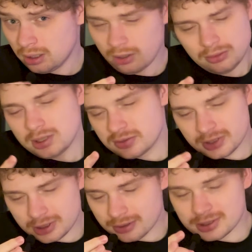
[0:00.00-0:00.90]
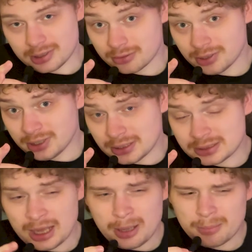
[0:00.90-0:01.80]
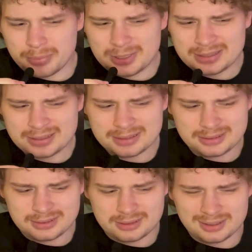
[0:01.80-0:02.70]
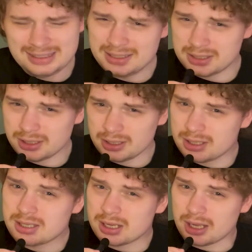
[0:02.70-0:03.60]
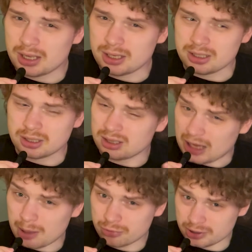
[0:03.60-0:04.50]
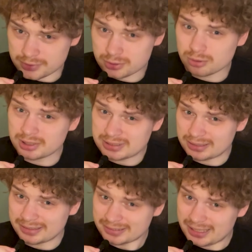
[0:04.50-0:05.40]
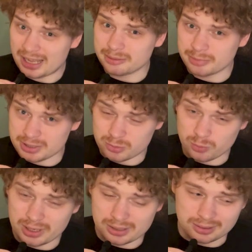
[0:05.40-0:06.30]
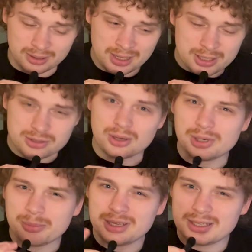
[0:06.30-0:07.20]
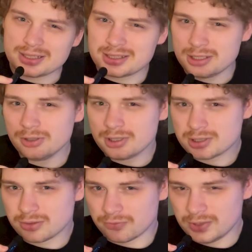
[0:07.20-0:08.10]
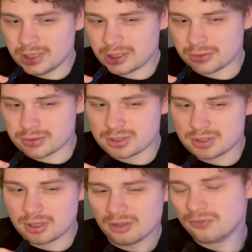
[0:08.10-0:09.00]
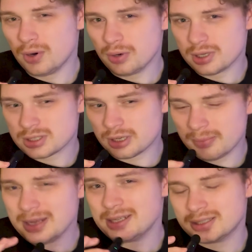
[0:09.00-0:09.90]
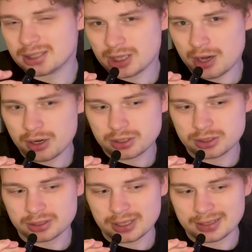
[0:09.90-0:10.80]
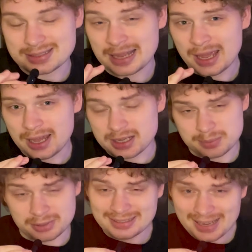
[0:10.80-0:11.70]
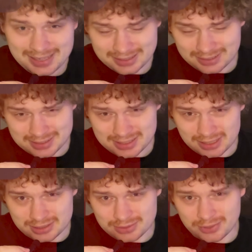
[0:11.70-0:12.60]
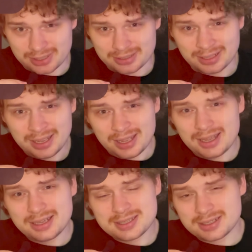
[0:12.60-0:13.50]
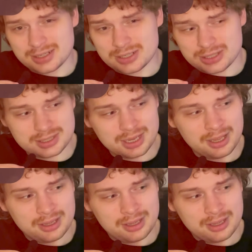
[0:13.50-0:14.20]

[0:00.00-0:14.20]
And these videos are great, but D&D is a collaborative storytelling game as well. So I want to make a series of videos that are focused on making a character that is as mechanically satisfying as it is